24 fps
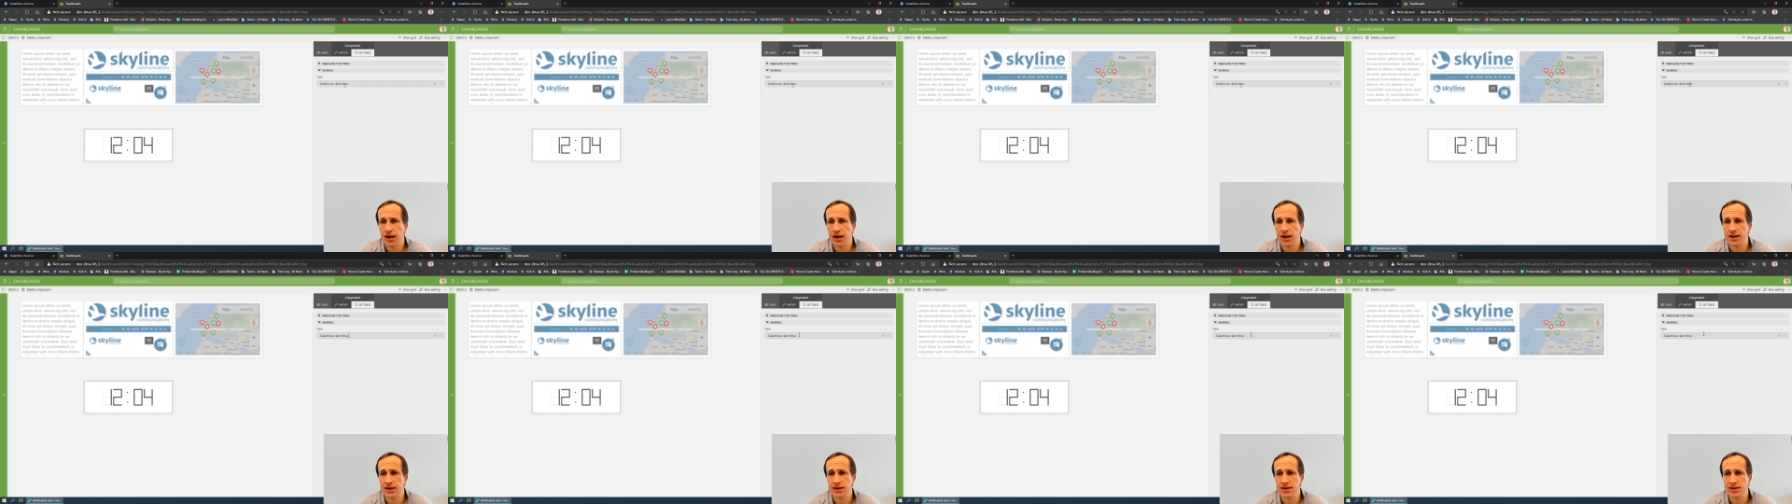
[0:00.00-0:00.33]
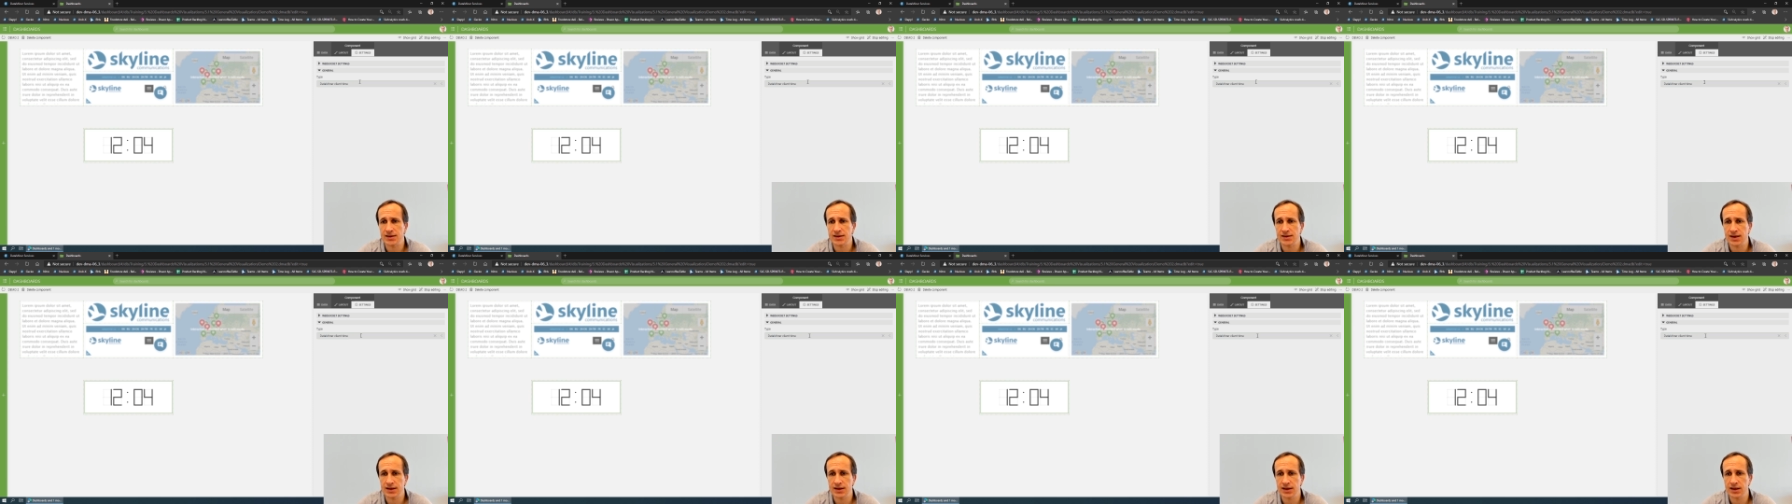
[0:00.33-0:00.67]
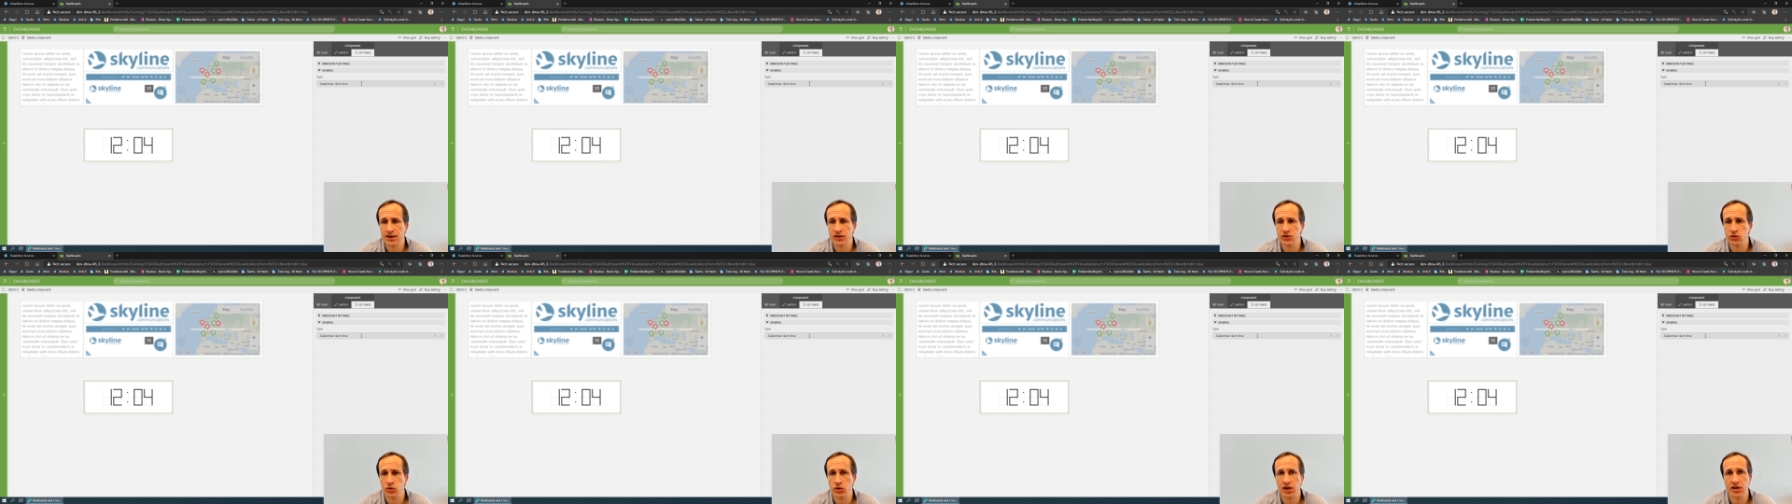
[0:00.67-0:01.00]
And in the
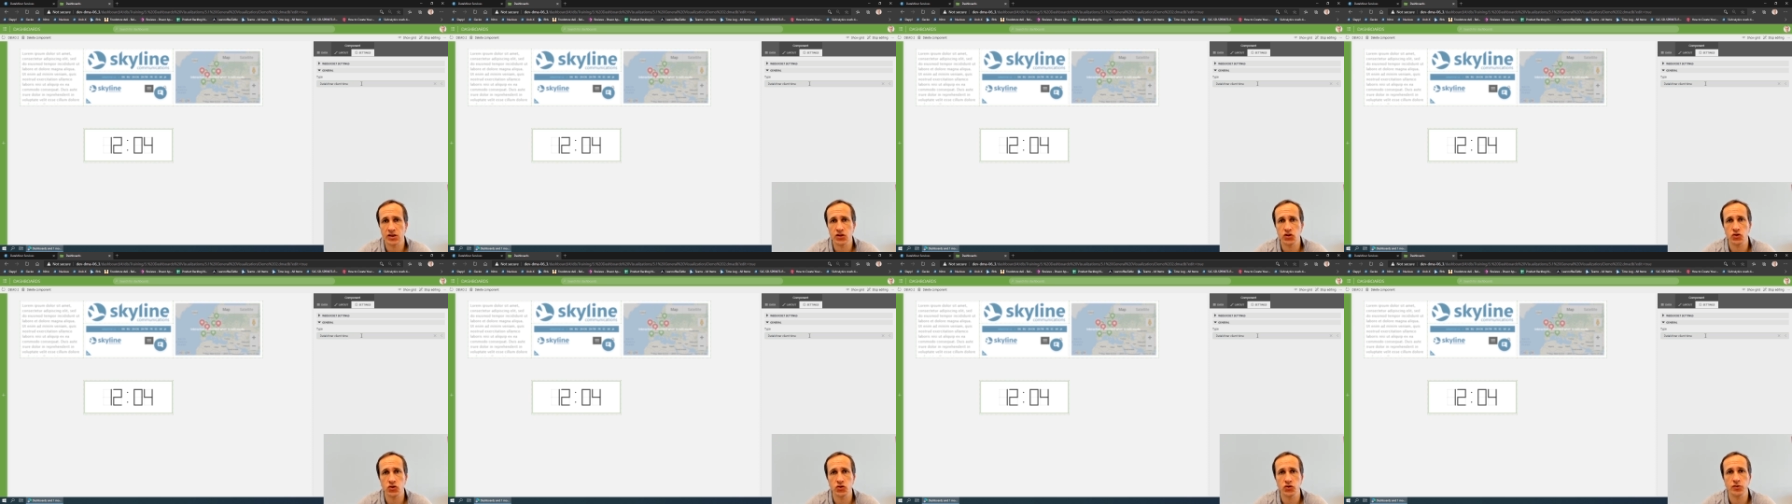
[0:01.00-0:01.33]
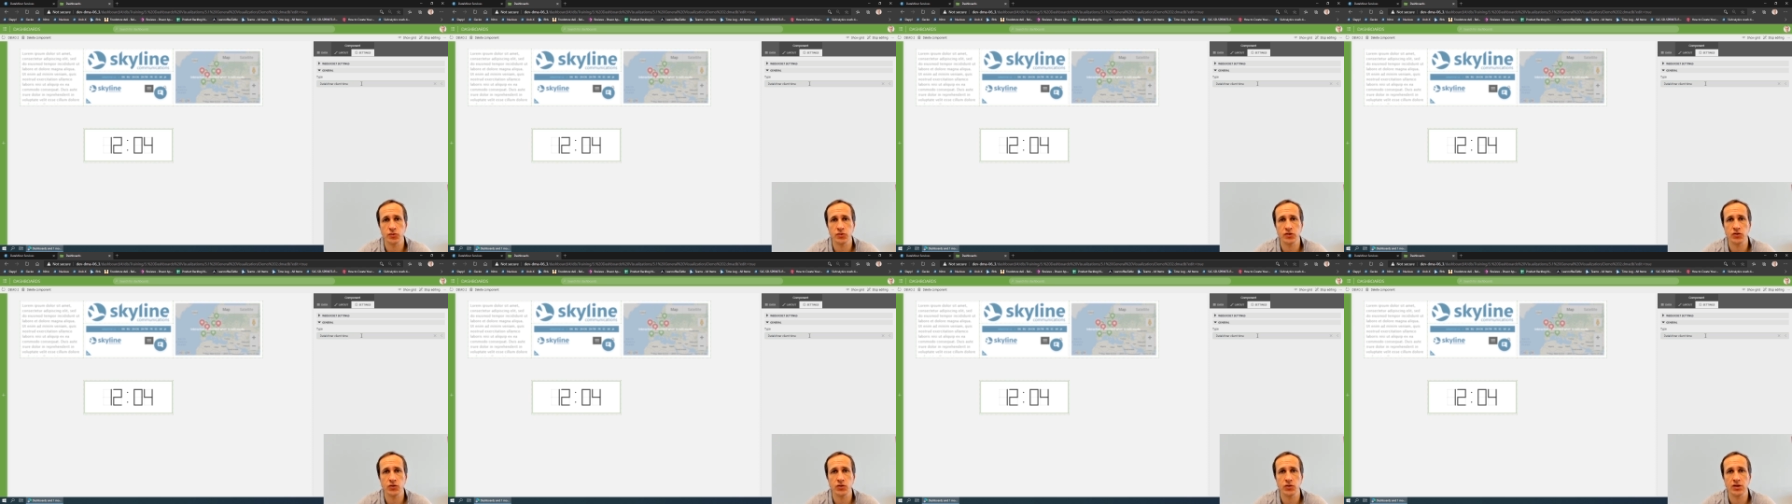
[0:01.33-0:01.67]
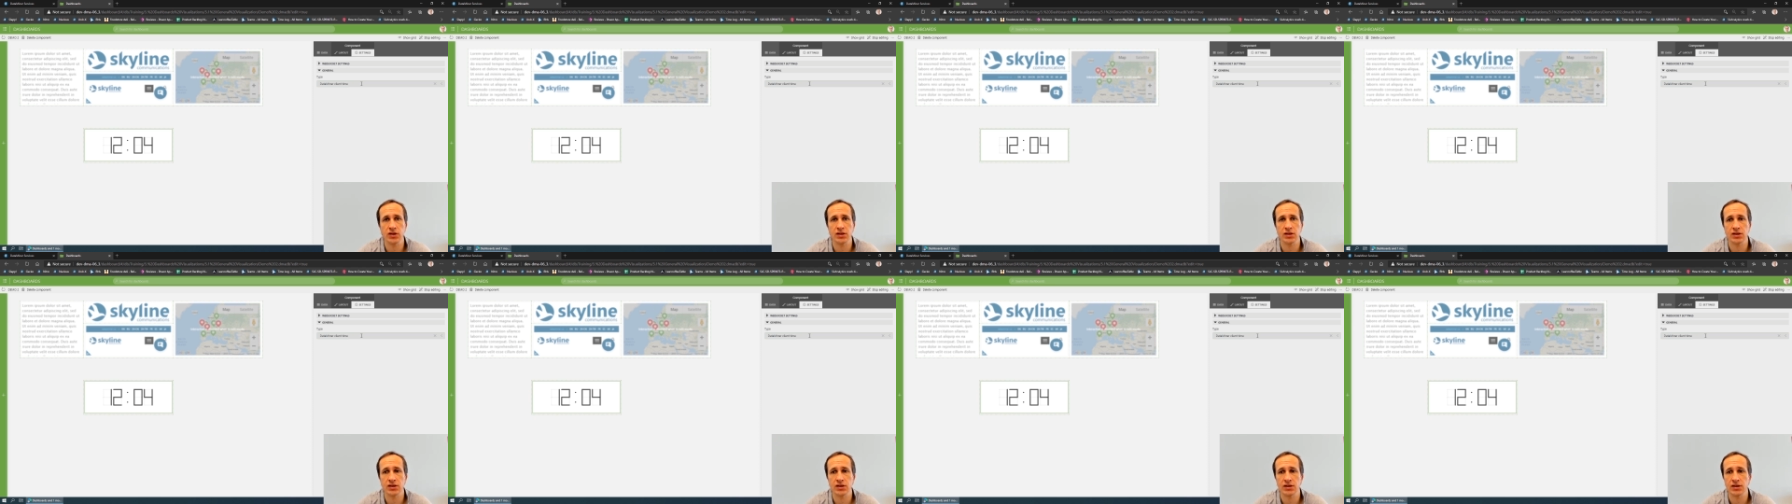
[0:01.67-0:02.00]
settings, we can choose
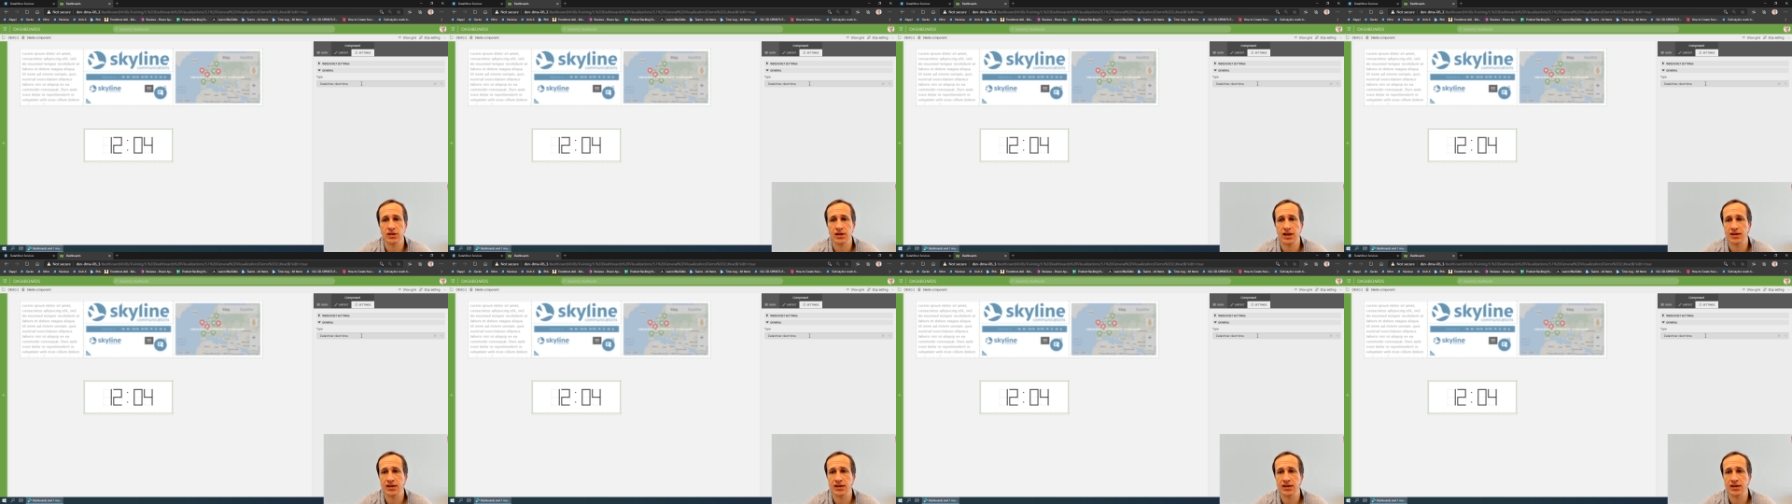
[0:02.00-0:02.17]
between the